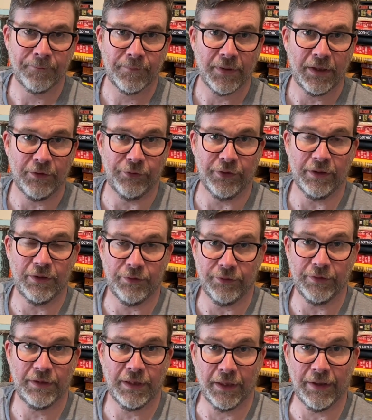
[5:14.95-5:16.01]

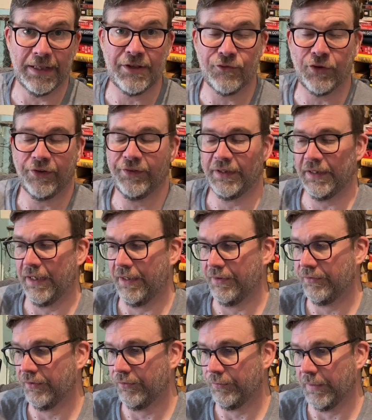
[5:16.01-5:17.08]
Who's you know, an interesting
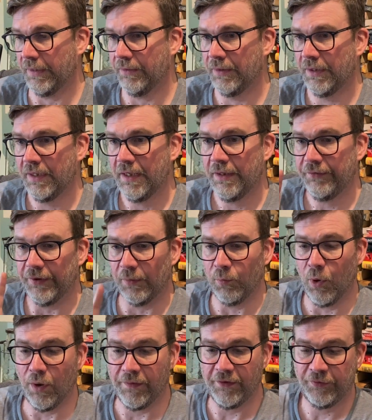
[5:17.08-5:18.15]
character as well. So
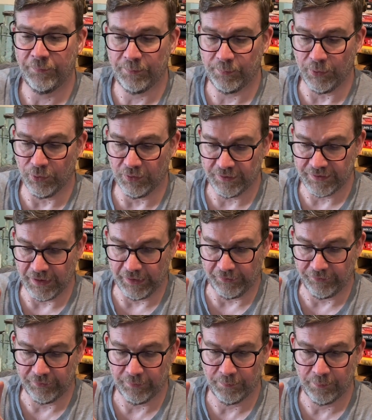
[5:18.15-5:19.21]
what this book
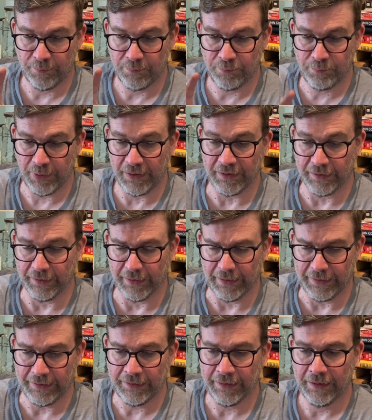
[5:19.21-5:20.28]
does
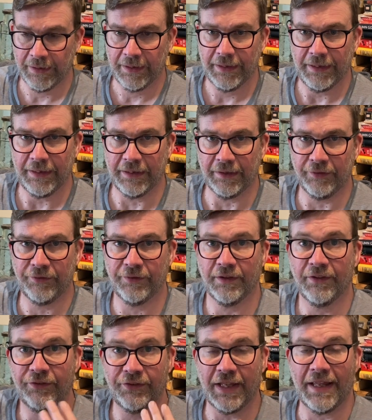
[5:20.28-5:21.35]
brilliantly is
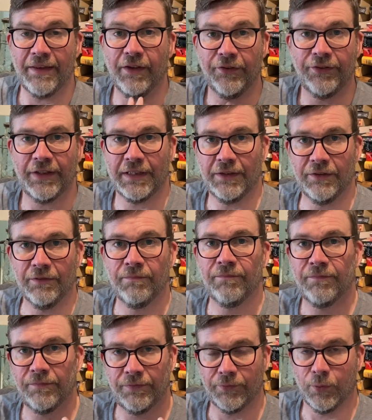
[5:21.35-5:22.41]
set the scene
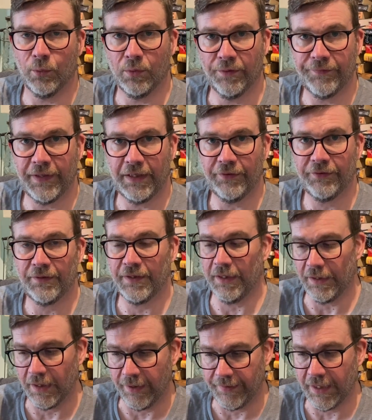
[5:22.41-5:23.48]
for all of this. The,
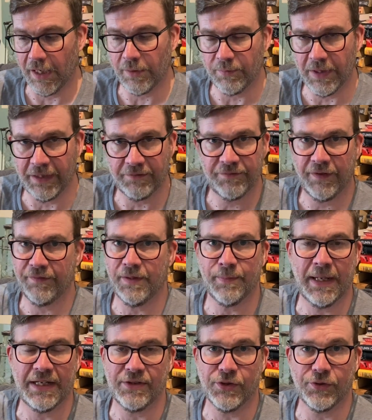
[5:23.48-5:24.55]
you know, the opening 50
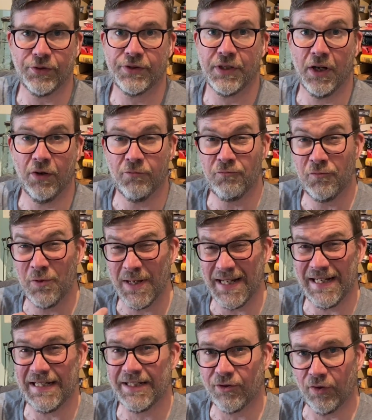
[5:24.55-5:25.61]
pages or so are
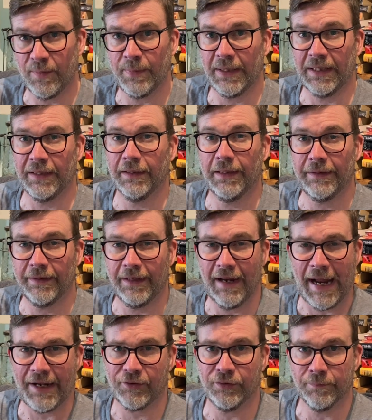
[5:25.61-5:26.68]
really gripping, they're
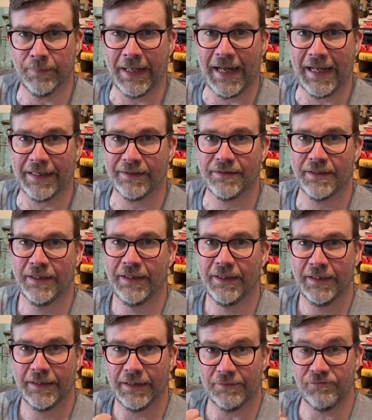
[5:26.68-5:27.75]
action-packed
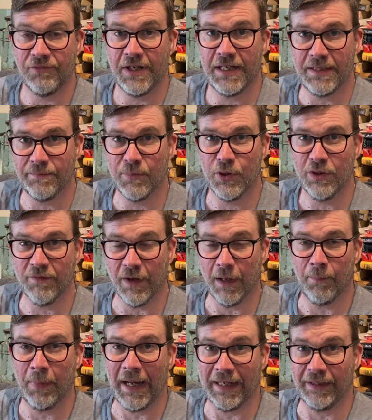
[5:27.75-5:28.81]
and really move at a
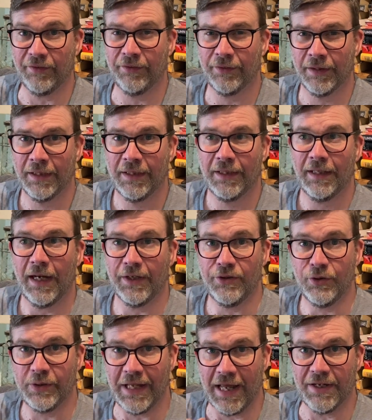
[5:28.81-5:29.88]
pace. And
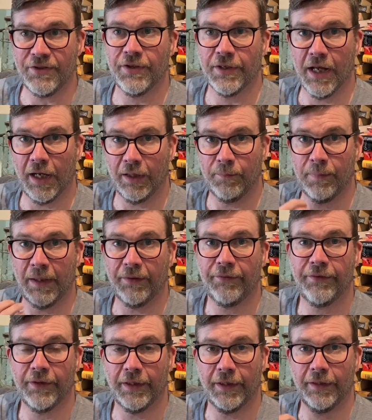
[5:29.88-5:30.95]
you get to know
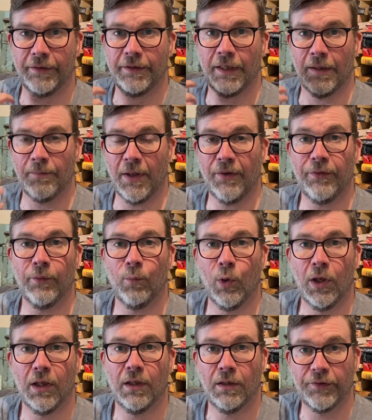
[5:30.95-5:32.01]
both the, you know, both the
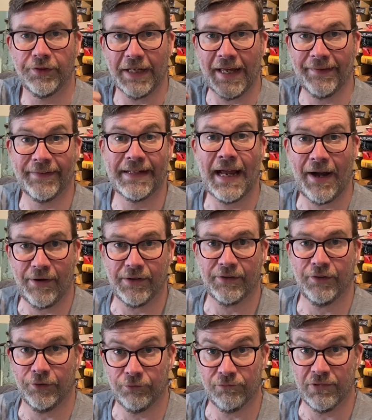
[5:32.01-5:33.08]
world and the
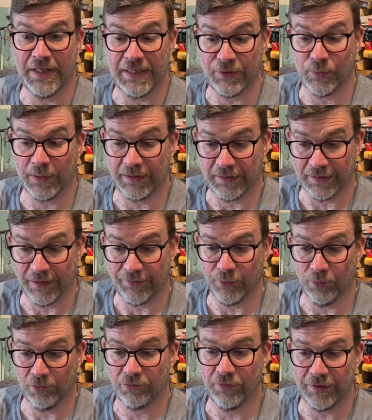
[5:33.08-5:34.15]
characters really quickly. I
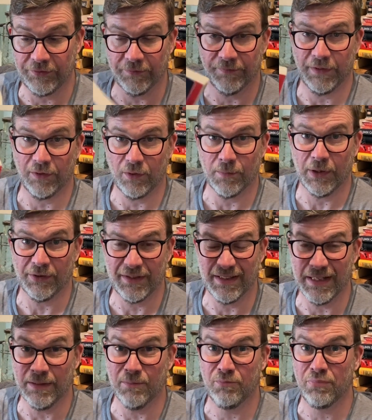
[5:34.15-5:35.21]
thought Gretchen Felker-Martin
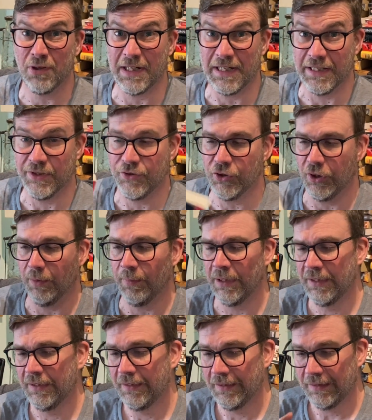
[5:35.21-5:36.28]
did a brilliant job
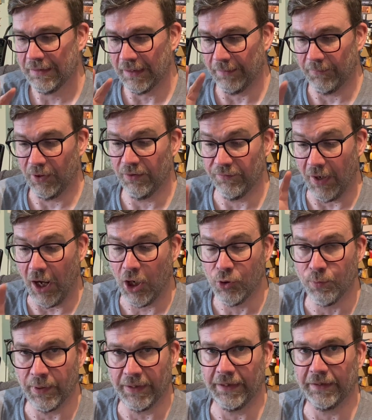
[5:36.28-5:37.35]
of
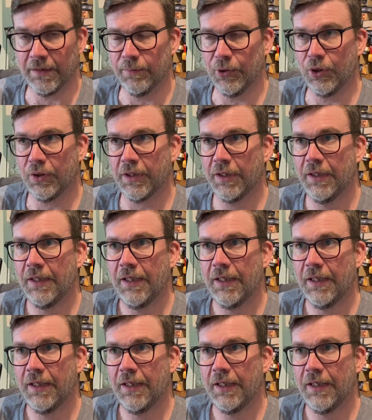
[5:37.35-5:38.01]
opening the book.